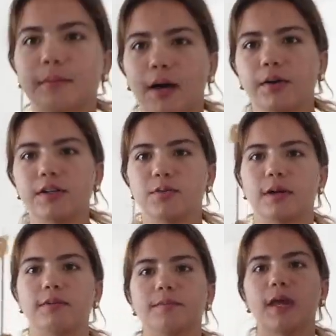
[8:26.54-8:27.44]
mountains,
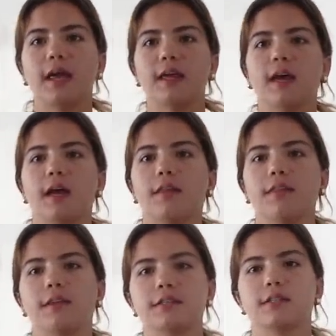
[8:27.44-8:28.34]
whatever. And then
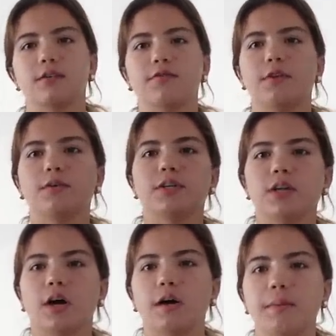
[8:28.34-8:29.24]
this little flowy
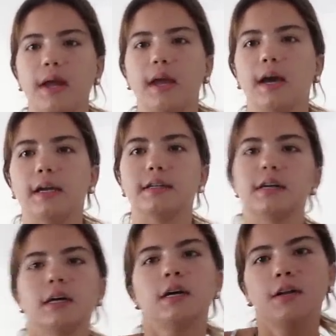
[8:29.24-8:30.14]
top and
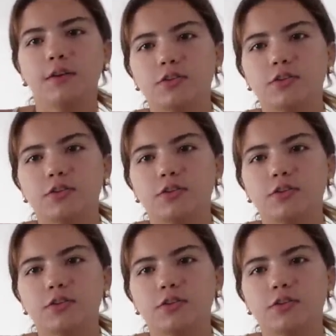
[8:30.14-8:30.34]
the